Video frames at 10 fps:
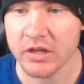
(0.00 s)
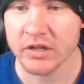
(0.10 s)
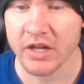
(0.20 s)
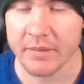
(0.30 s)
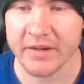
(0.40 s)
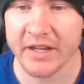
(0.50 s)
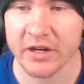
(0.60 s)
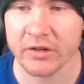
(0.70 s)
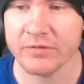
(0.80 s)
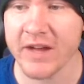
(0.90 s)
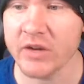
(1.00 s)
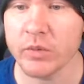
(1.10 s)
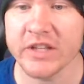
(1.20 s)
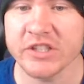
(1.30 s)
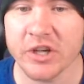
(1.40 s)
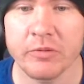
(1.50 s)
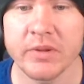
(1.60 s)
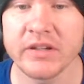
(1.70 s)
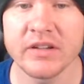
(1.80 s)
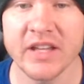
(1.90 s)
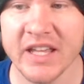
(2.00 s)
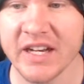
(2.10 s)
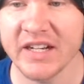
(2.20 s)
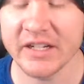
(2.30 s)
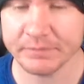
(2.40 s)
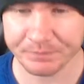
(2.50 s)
Come in here, find one that's open, get in it,